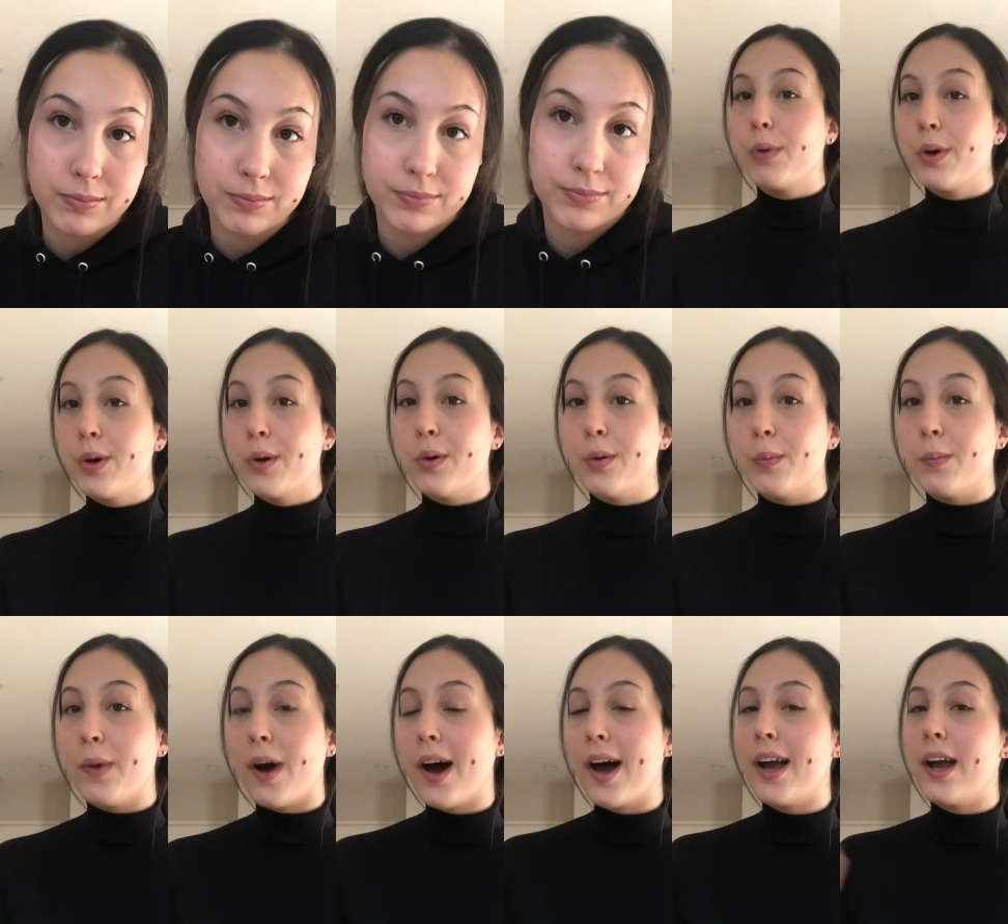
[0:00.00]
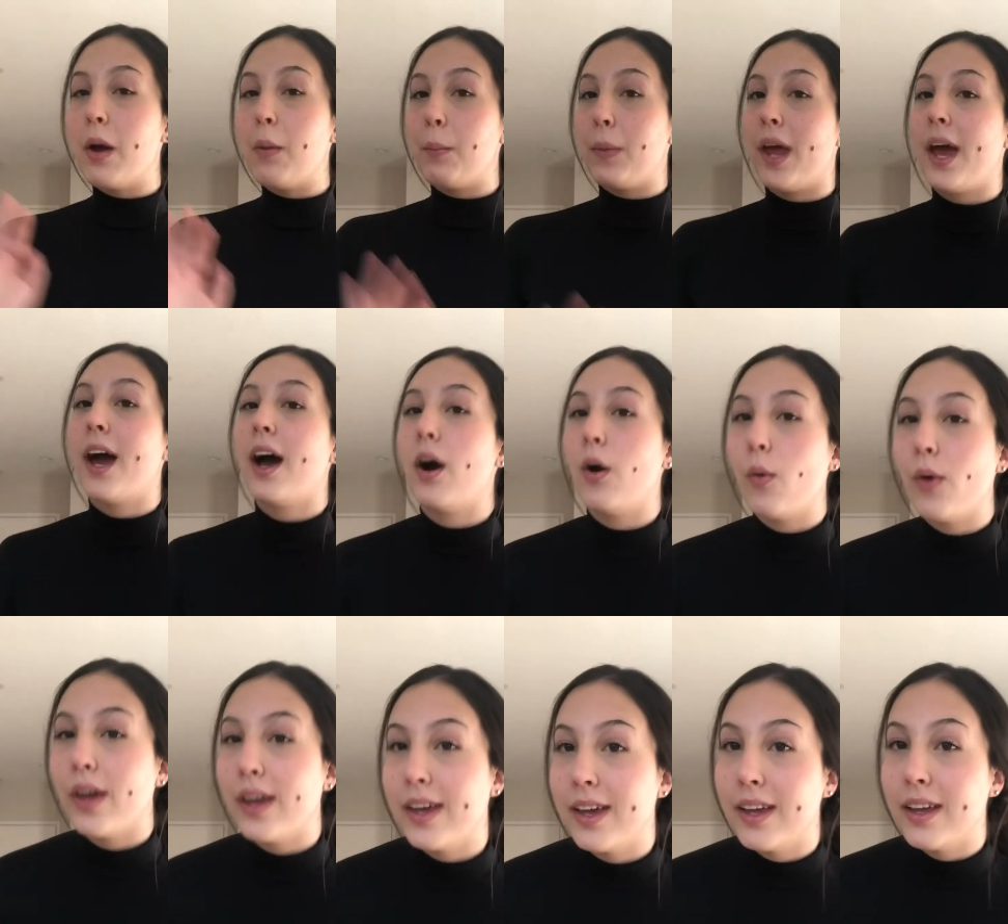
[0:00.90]
Boom, I am now
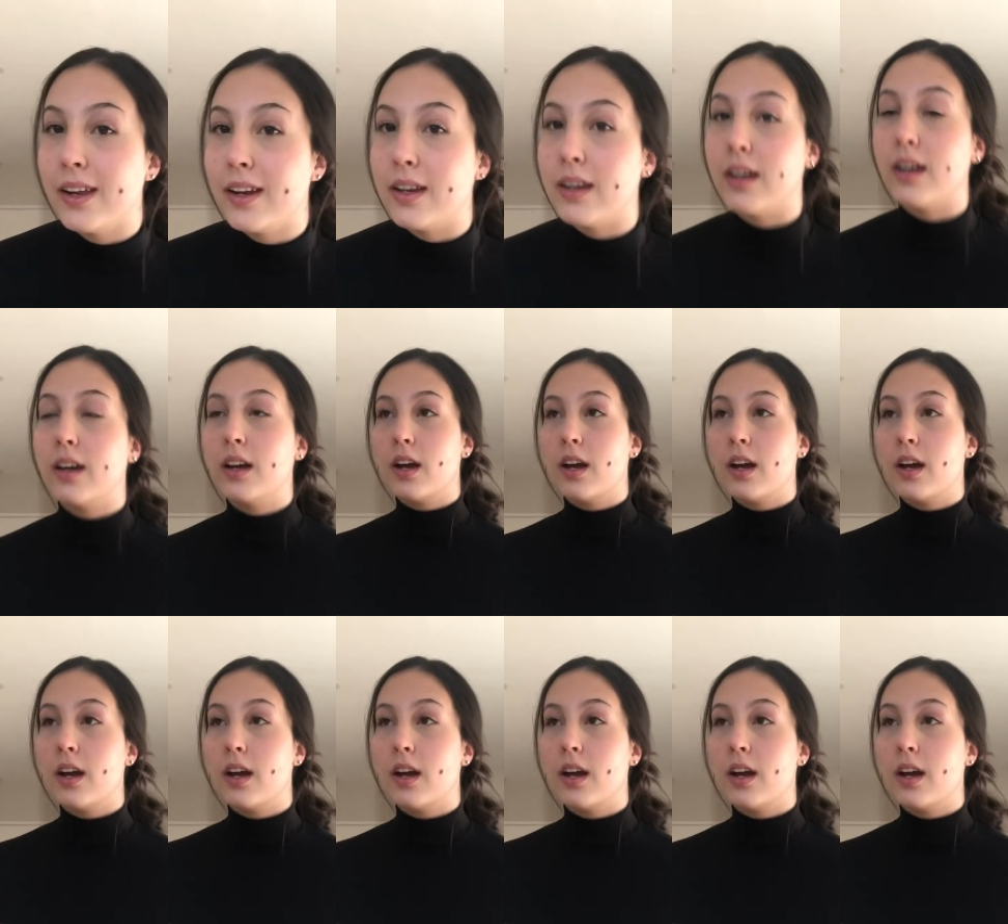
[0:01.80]
in